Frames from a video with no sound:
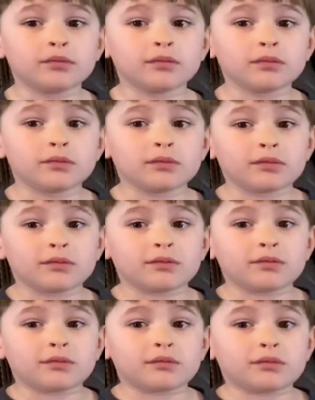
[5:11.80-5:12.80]

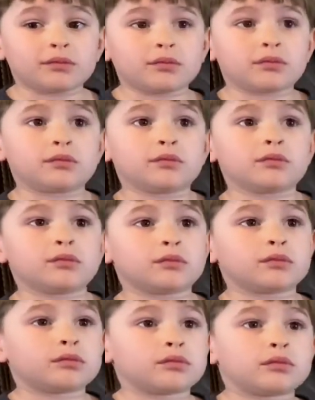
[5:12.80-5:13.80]

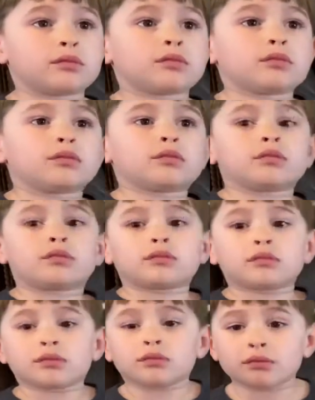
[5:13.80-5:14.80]

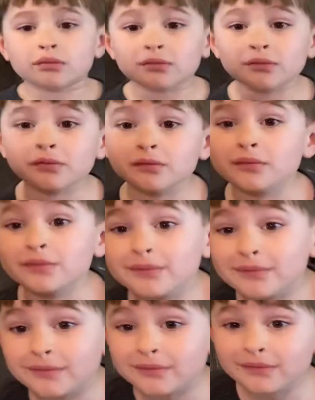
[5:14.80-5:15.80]

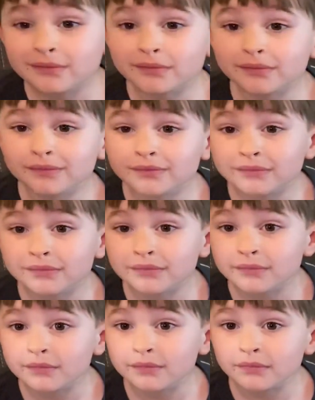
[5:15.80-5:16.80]

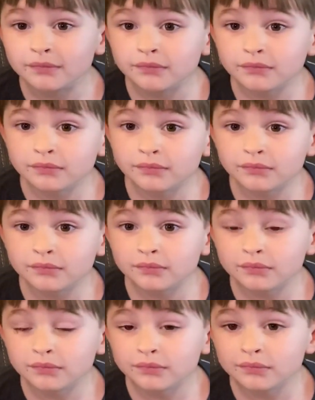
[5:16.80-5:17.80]

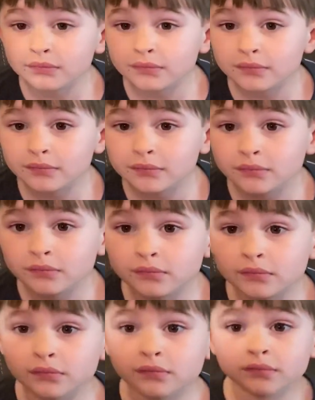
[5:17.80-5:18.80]

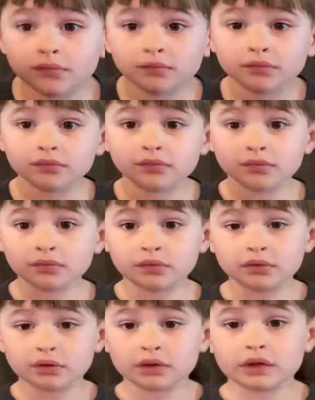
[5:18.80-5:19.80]
[no speech]